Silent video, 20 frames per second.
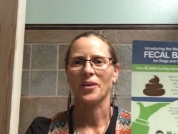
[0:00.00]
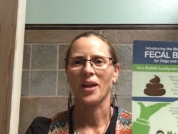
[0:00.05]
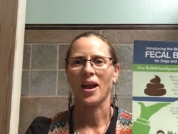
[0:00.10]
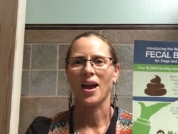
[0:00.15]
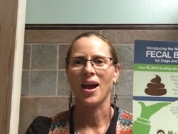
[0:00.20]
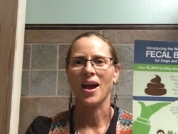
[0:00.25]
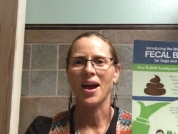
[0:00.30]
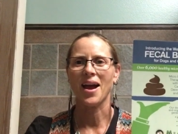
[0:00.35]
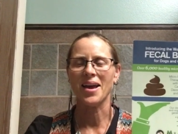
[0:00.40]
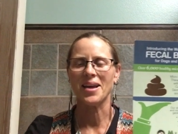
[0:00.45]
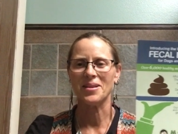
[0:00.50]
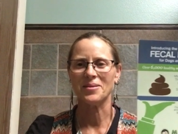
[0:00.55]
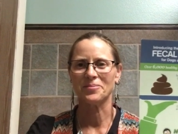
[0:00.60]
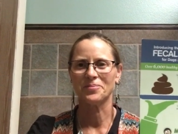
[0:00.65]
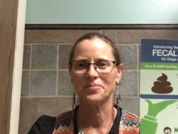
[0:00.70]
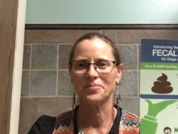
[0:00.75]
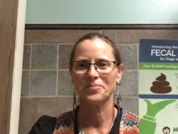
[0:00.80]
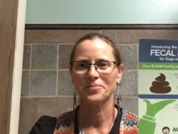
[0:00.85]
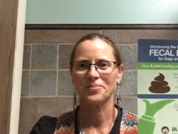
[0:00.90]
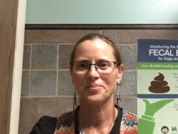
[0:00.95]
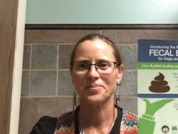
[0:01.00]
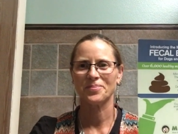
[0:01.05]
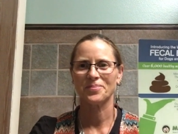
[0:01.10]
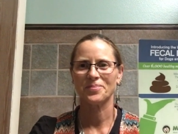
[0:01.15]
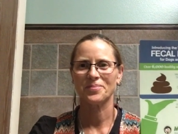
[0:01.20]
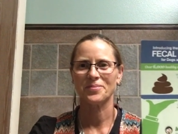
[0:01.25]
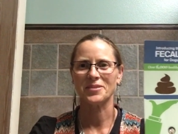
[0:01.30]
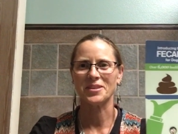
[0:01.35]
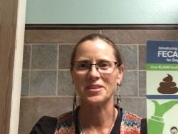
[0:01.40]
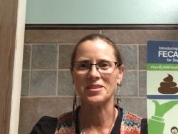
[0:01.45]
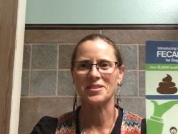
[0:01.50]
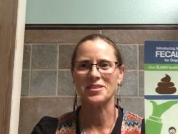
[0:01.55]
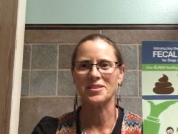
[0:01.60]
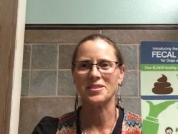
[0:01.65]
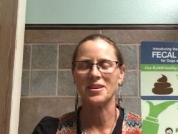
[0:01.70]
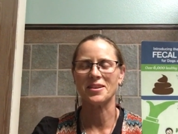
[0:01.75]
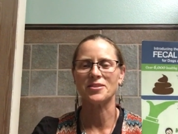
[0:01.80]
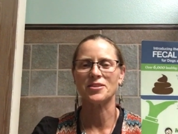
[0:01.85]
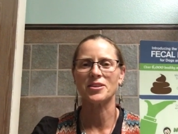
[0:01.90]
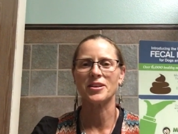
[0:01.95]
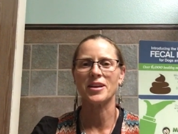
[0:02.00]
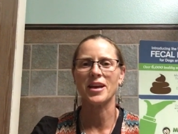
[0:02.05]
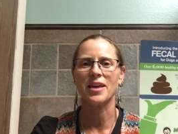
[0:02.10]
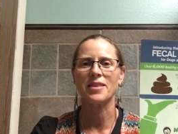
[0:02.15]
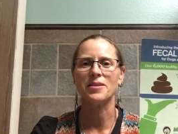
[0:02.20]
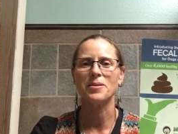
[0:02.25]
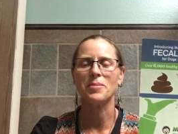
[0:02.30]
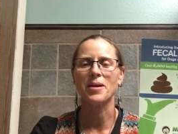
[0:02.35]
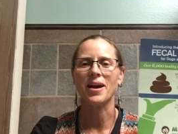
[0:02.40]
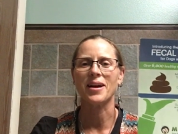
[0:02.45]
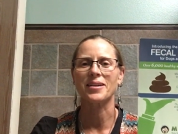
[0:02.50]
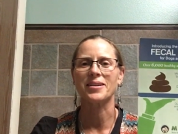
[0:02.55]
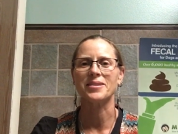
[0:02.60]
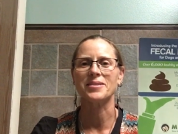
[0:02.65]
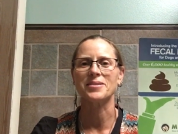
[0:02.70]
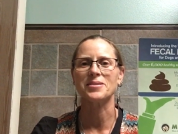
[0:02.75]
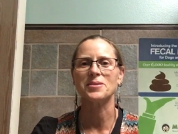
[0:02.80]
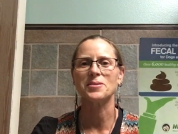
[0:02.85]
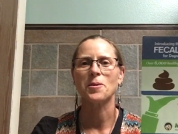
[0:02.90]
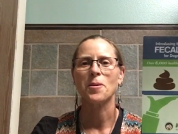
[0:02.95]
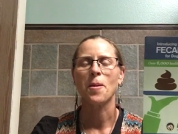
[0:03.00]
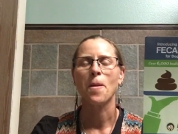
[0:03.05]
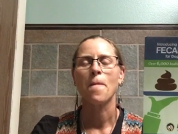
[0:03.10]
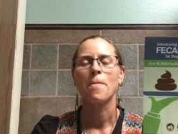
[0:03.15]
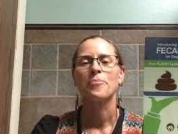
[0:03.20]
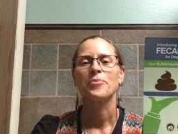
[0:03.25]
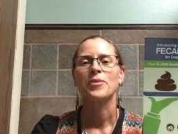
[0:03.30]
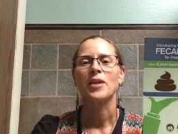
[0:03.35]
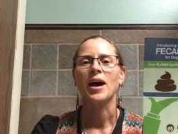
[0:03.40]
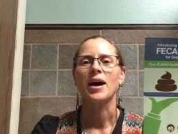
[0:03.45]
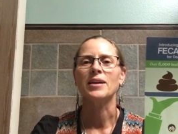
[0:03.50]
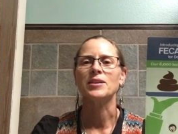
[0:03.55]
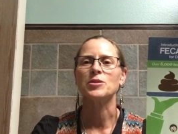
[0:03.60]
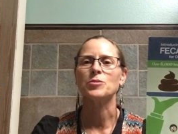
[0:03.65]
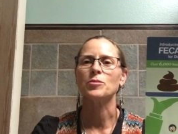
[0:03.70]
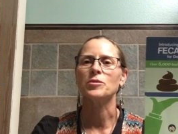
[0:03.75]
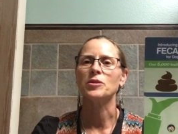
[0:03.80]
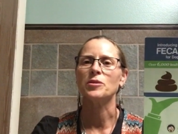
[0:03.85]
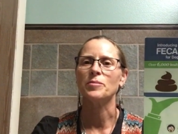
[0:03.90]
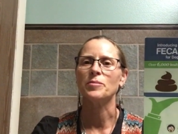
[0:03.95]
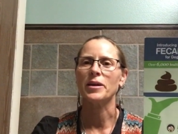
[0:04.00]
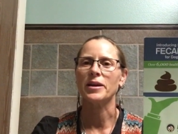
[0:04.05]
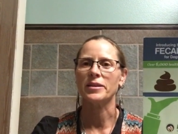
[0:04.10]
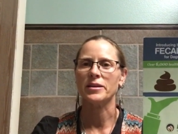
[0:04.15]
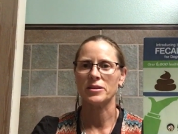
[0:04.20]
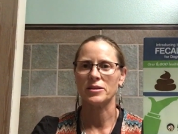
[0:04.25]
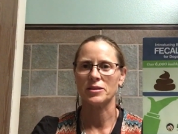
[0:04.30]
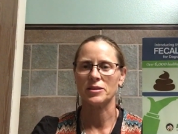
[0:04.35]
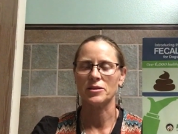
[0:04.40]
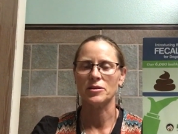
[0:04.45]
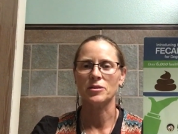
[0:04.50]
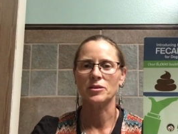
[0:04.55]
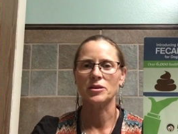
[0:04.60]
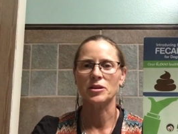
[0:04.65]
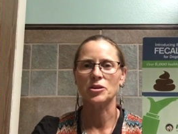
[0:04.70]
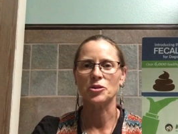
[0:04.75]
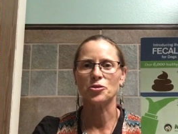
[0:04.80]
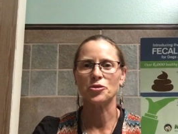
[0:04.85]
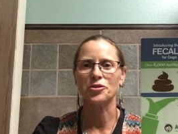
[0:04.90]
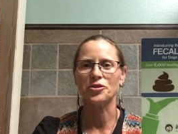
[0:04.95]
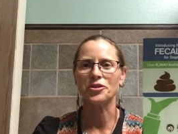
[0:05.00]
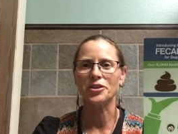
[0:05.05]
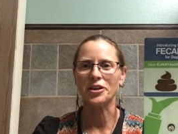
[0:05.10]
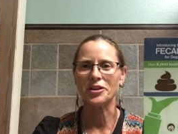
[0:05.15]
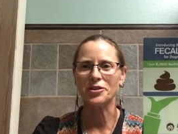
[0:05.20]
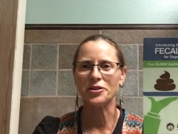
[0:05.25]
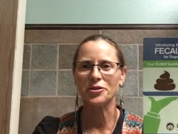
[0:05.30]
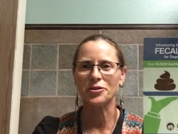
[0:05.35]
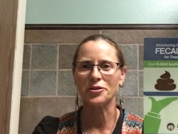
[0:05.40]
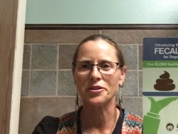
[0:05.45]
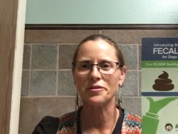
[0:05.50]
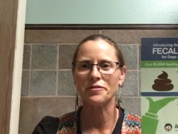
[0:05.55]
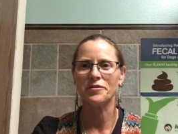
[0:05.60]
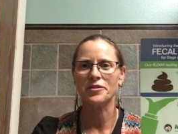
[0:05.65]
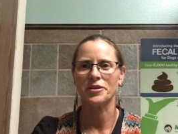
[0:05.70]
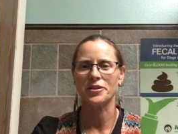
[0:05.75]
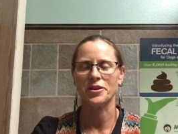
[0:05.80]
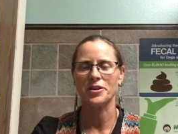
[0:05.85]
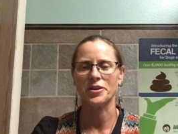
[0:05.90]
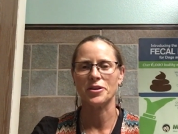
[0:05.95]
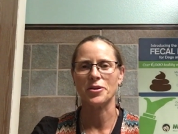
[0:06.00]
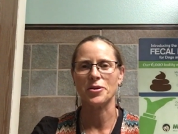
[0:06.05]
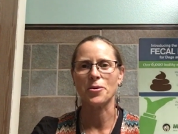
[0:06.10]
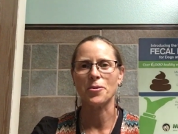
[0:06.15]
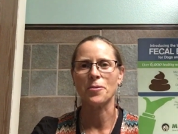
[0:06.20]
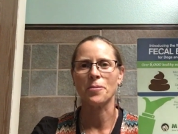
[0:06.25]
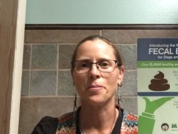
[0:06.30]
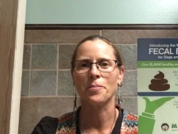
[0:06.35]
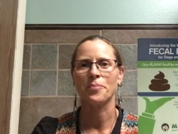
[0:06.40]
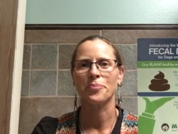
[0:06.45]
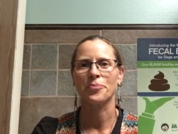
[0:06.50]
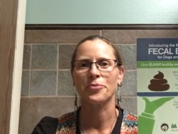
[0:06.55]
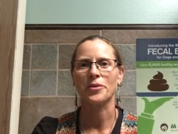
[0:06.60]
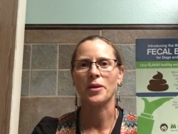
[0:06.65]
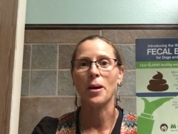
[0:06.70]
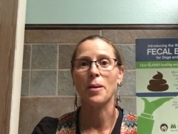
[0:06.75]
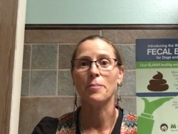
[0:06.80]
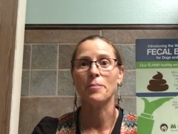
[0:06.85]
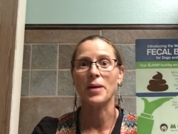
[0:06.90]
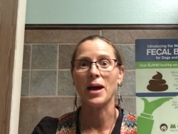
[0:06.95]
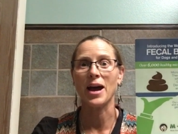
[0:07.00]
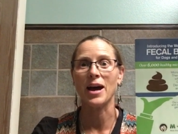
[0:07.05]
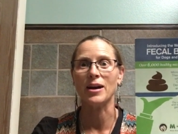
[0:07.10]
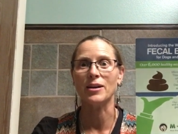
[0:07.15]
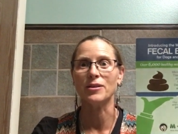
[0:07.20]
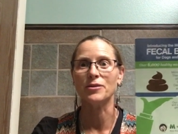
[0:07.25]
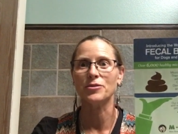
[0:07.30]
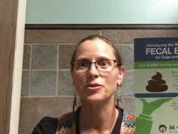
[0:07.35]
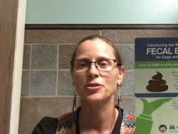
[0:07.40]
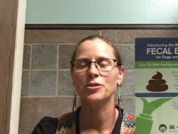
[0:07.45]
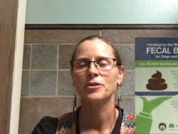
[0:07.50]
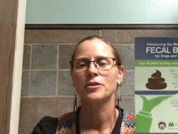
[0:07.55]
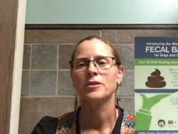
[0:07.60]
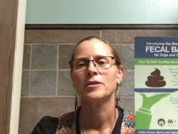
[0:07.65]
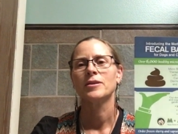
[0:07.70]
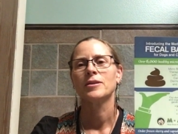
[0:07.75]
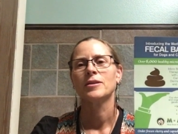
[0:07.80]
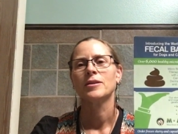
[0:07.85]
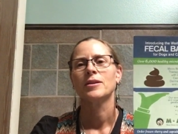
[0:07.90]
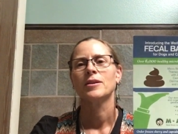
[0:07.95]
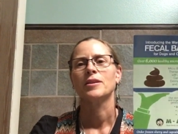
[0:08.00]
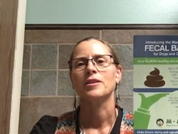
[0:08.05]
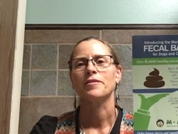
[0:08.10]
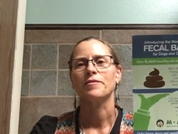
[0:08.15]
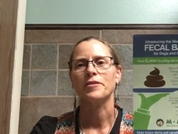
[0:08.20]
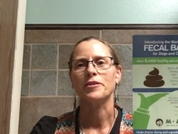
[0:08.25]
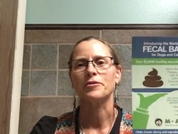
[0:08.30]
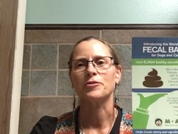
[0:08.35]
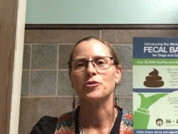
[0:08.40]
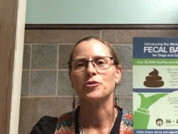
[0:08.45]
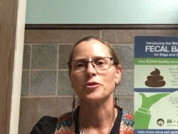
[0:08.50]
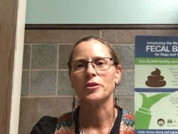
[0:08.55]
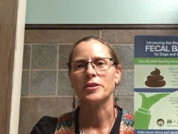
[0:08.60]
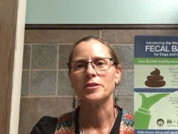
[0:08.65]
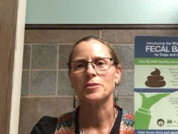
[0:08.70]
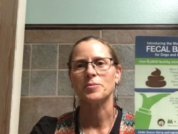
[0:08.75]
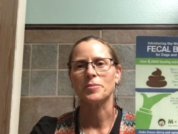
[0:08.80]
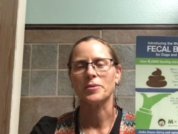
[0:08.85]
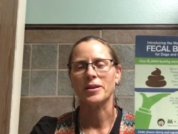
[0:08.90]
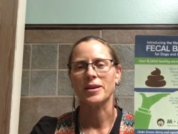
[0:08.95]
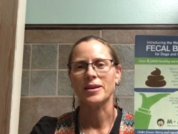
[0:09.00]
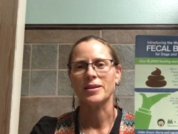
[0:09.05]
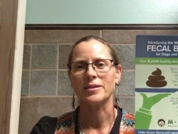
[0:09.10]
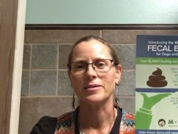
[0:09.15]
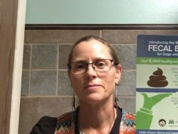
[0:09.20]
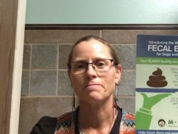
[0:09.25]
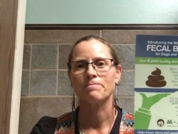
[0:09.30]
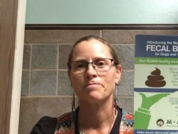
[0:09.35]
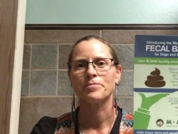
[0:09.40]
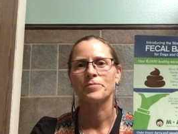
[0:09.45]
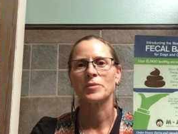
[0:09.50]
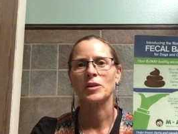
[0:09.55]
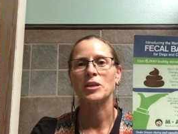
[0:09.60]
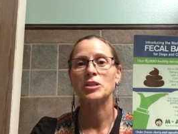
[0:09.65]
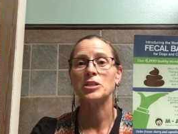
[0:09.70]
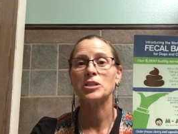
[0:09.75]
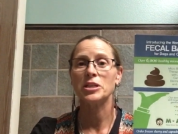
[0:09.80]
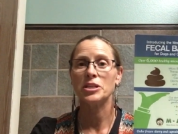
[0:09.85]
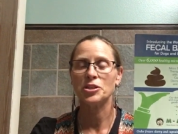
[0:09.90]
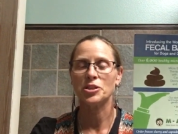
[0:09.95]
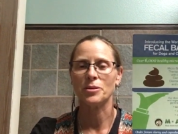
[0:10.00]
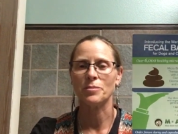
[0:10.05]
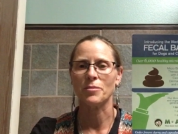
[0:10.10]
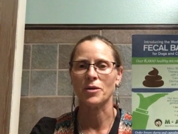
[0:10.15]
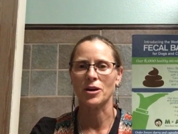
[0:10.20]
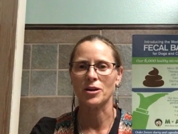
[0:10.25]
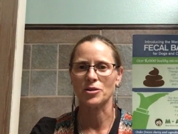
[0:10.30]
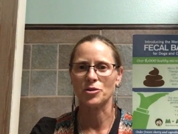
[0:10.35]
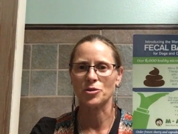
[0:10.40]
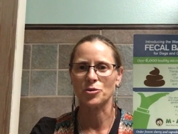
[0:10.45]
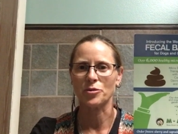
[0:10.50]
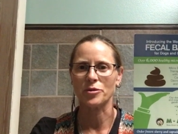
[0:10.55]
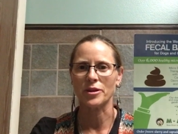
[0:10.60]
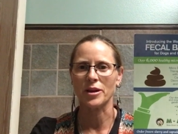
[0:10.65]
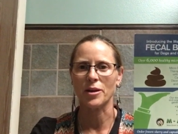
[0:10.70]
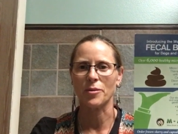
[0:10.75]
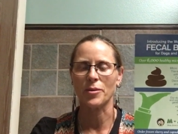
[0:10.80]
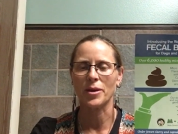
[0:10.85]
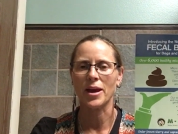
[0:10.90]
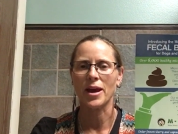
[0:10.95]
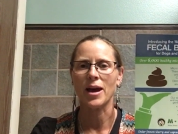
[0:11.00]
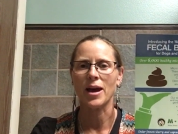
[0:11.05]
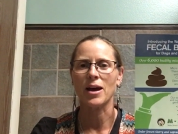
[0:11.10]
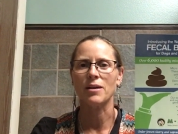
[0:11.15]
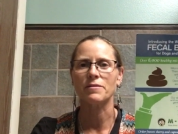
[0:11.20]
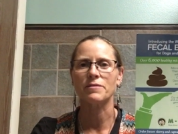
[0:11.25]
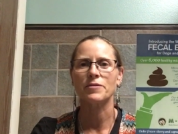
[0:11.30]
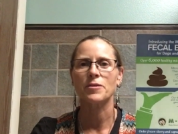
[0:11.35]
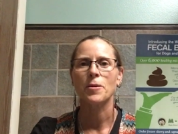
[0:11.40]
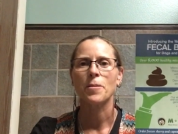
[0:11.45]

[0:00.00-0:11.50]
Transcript: Hi, this is Dr. Kathy Backus. I just want to make this little introductory video about the fecal transplant teaching module that we have.